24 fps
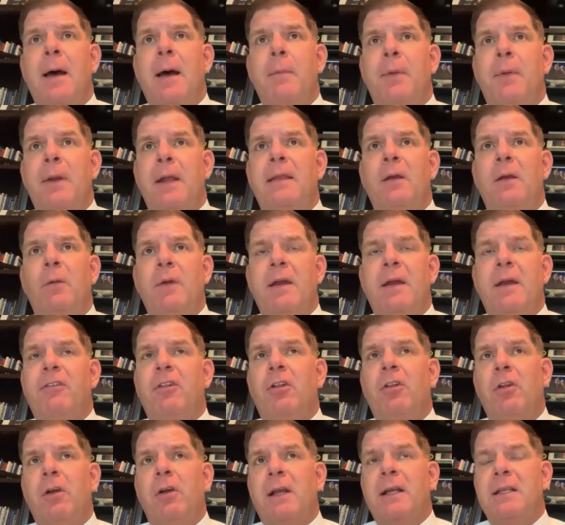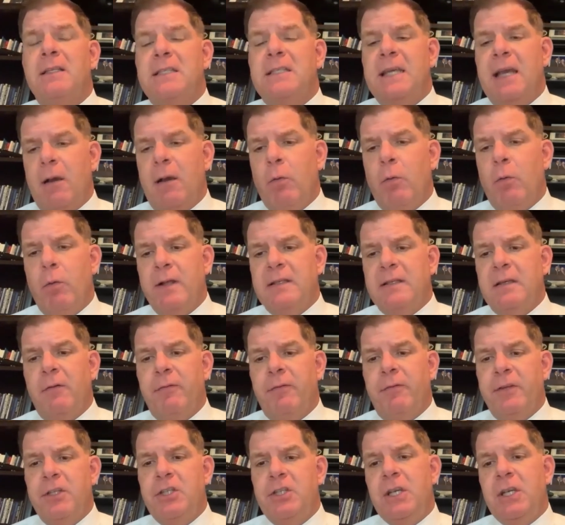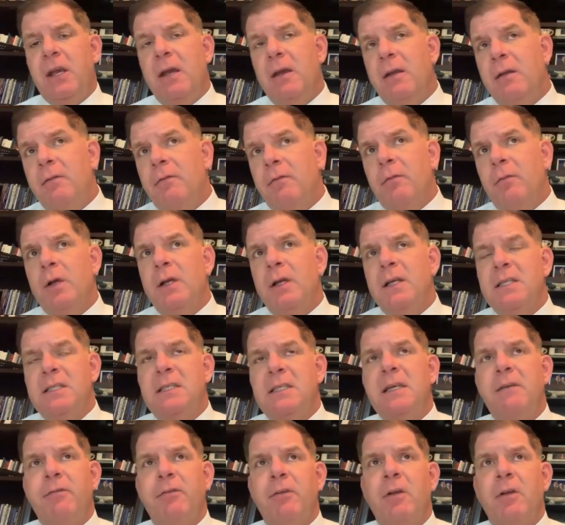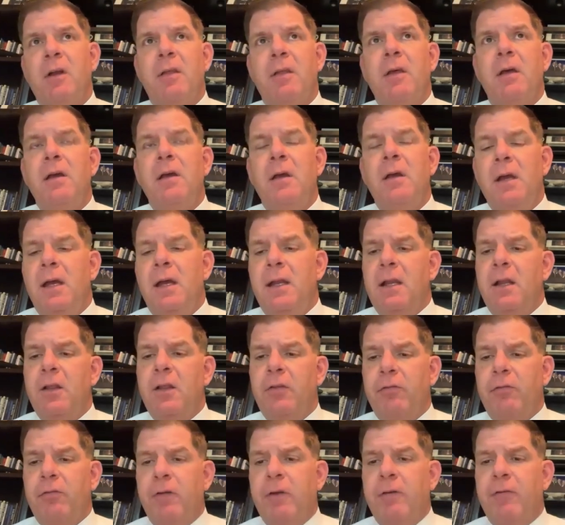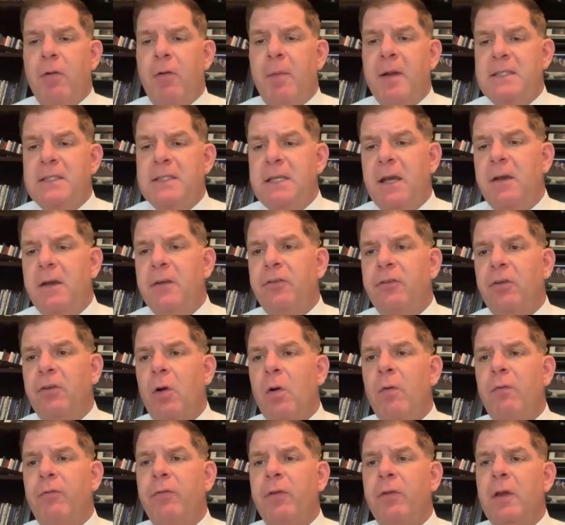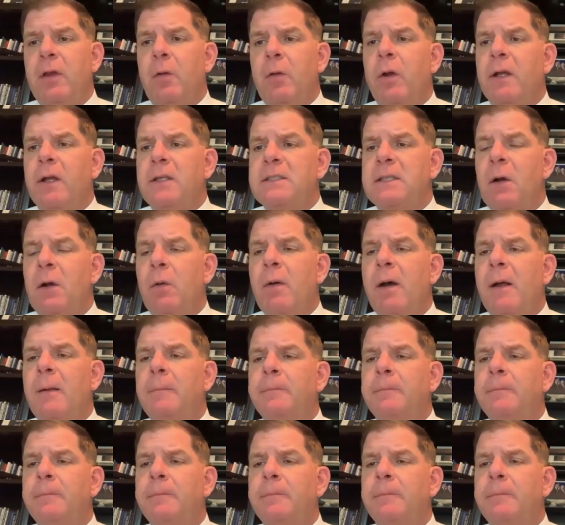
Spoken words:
But I think we have to look and see how it worked out for this year. And we're going to see for another 3 or 4 months here. So hopefully it works out well.